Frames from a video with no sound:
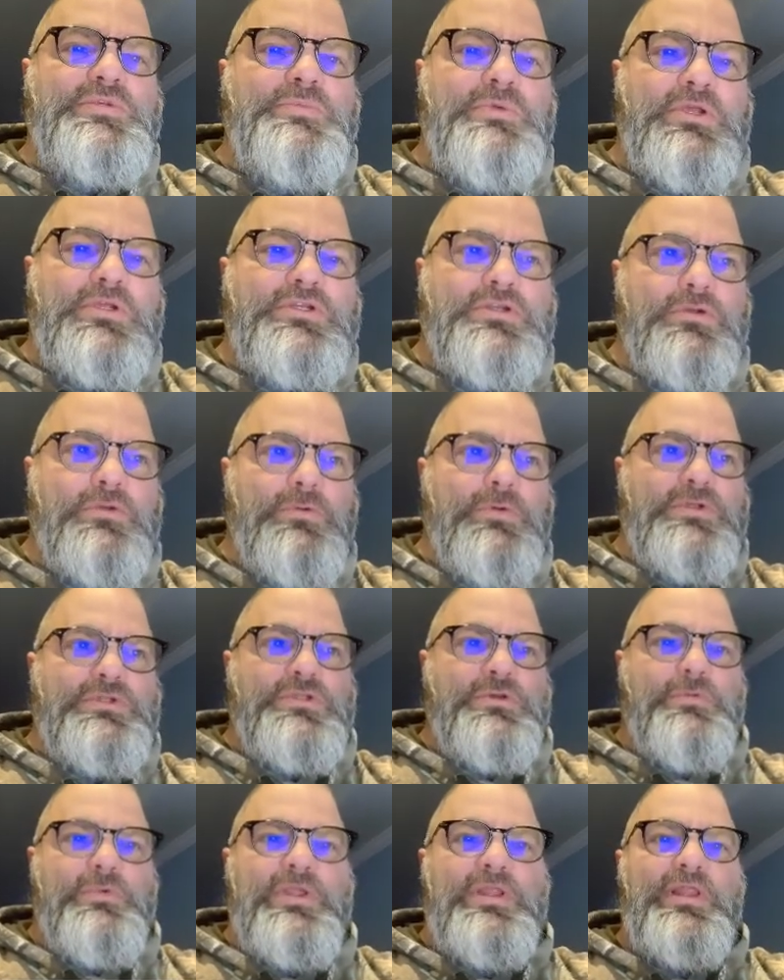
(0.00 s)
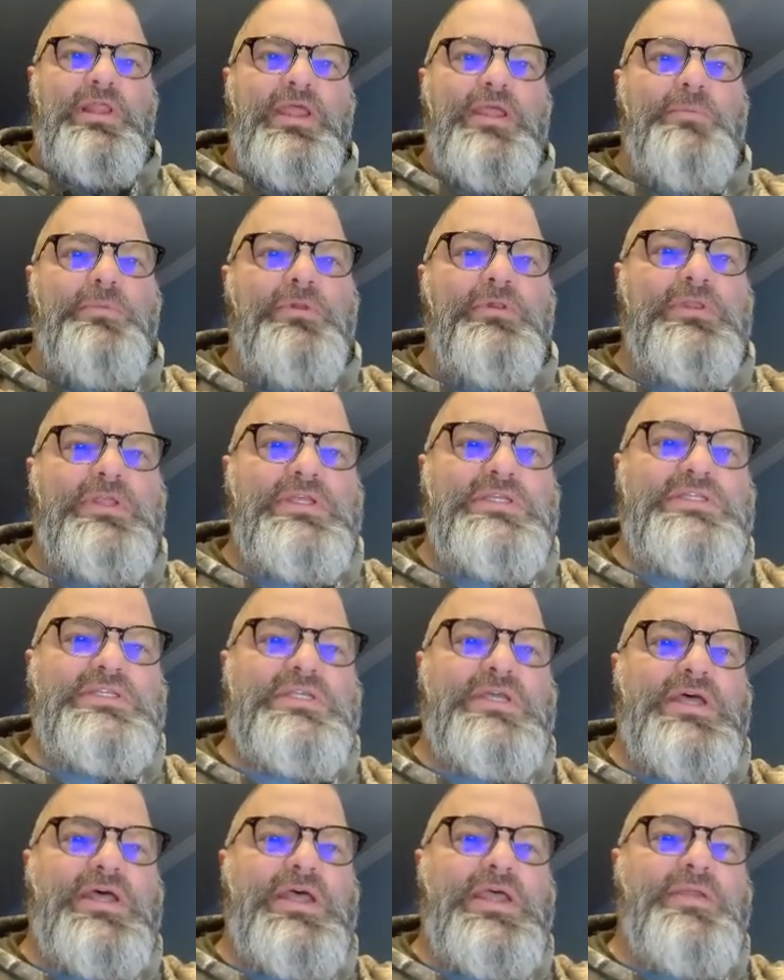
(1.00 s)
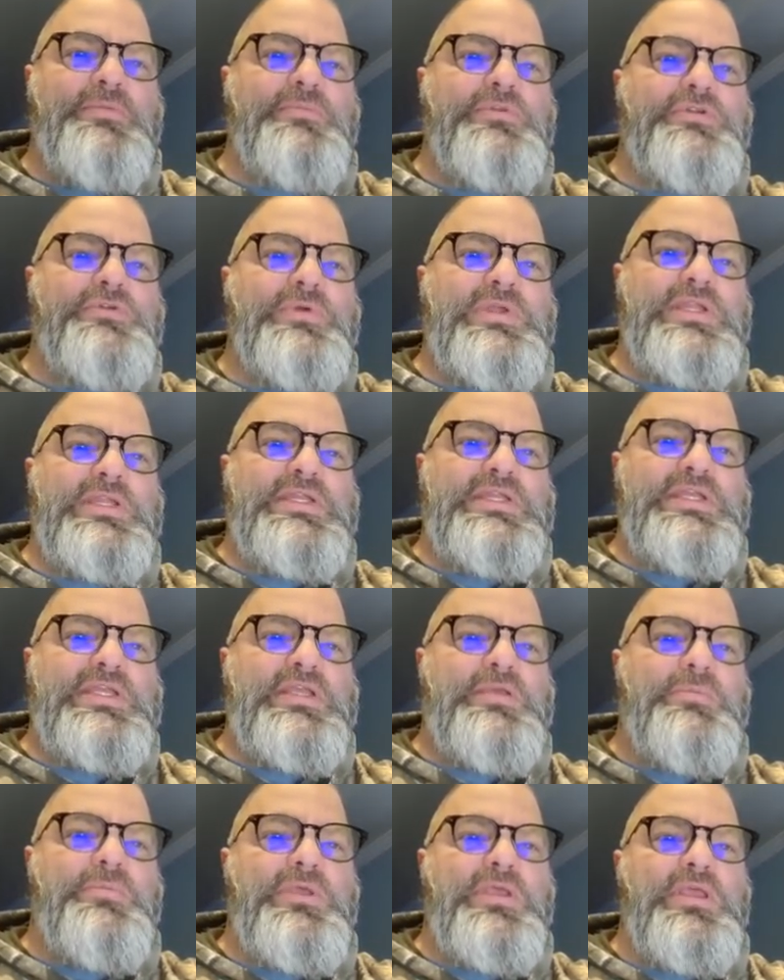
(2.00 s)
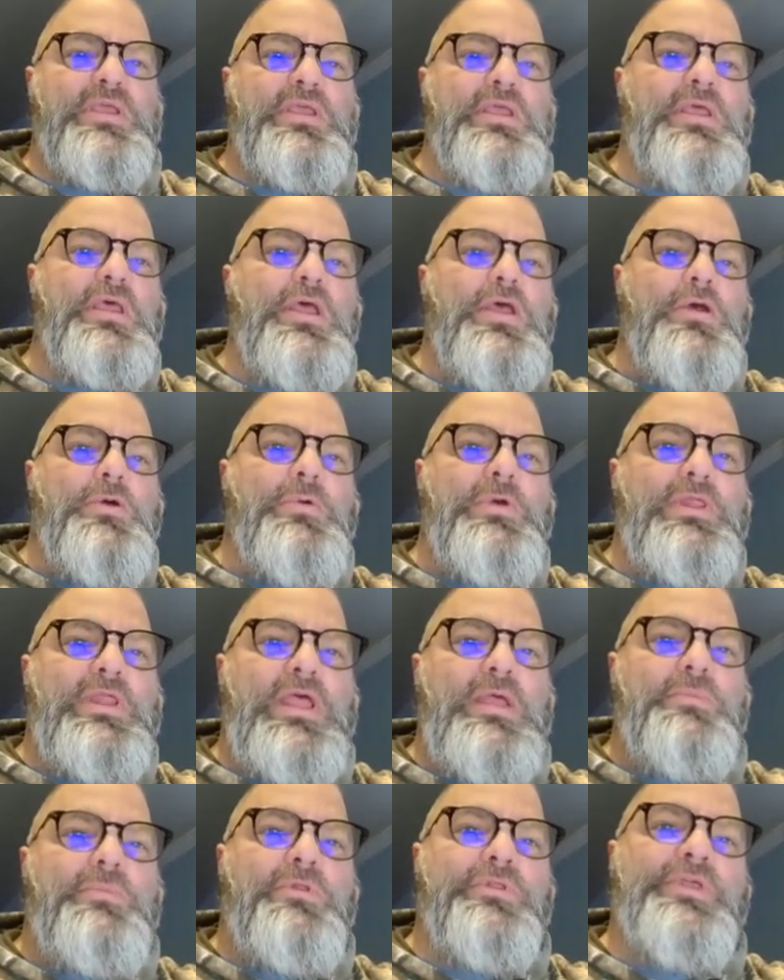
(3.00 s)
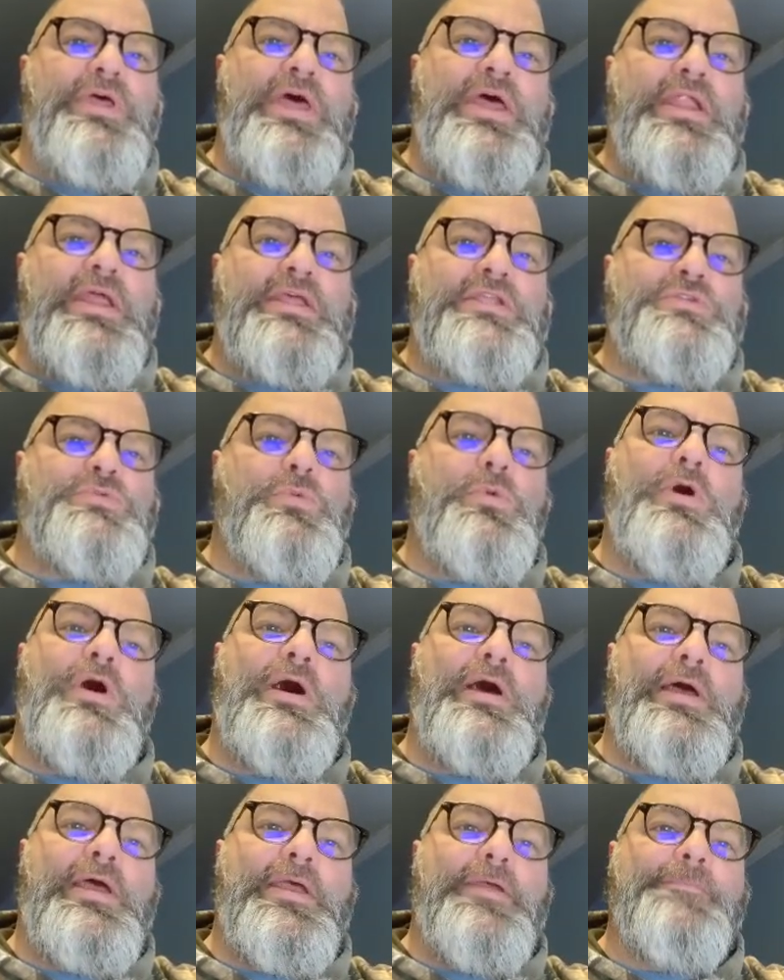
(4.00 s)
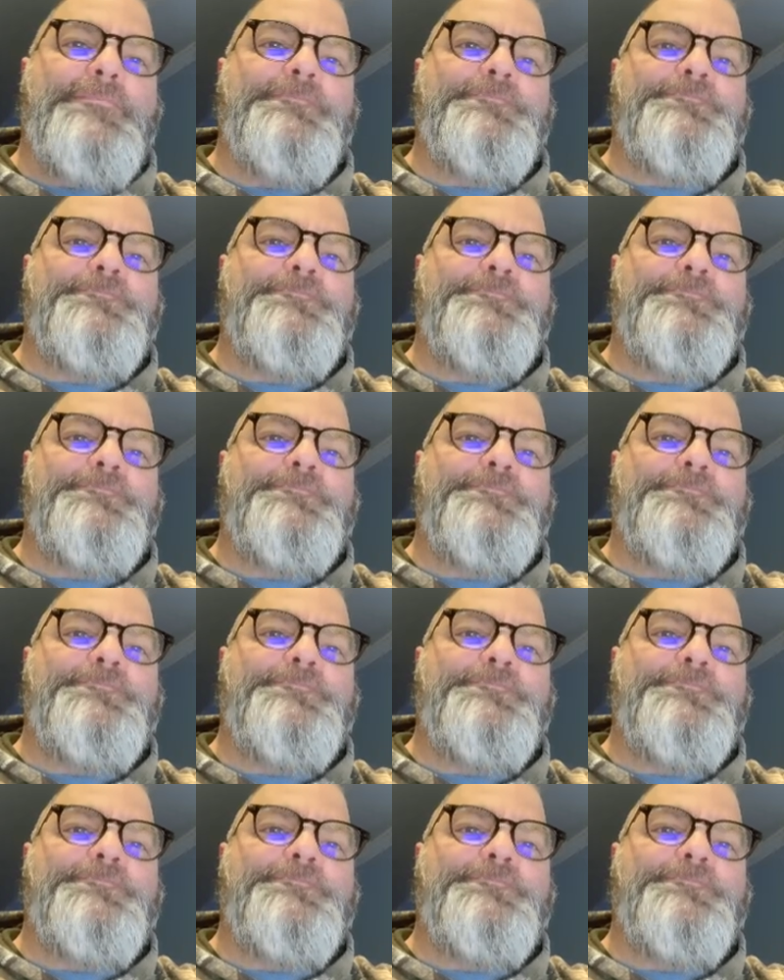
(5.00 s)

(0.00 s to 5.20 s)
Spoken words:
picture was that we labeled this side between DB, we labeled that as Y.